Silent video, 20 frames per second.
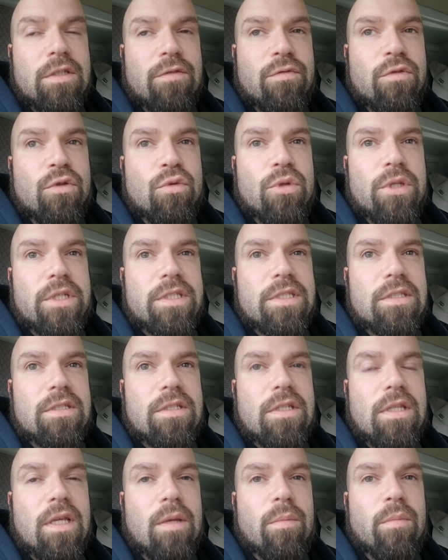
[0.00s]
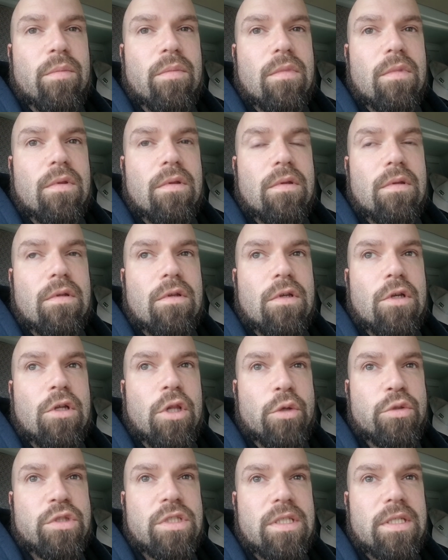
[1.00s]
If you listen to them
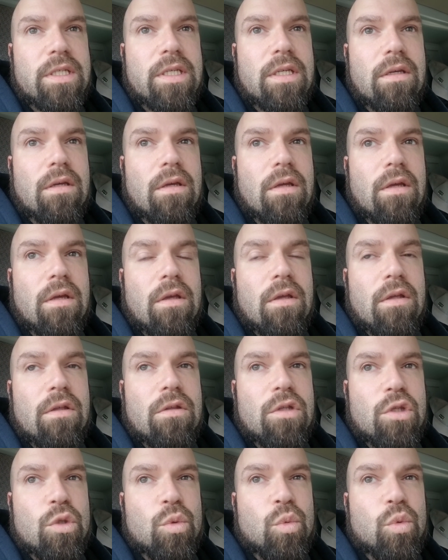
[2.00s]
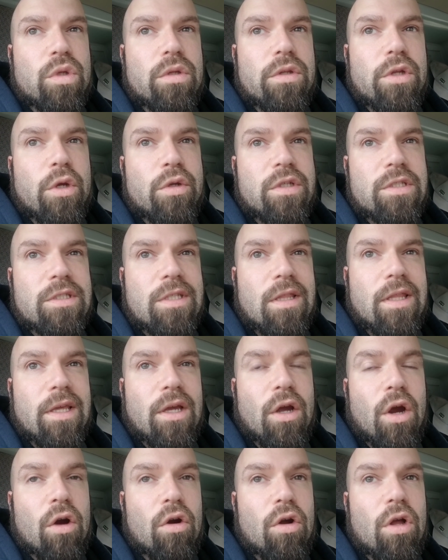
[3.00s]
closely, you will notice that they
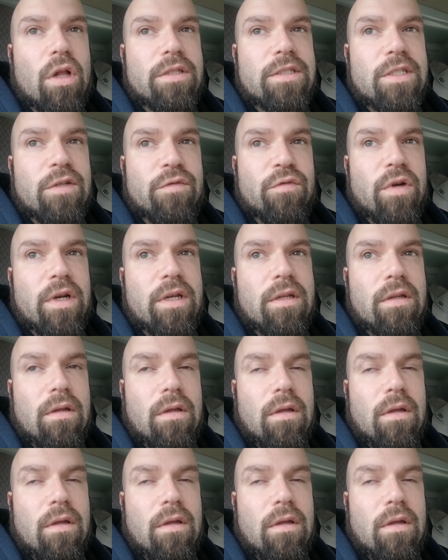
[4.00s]
are all different.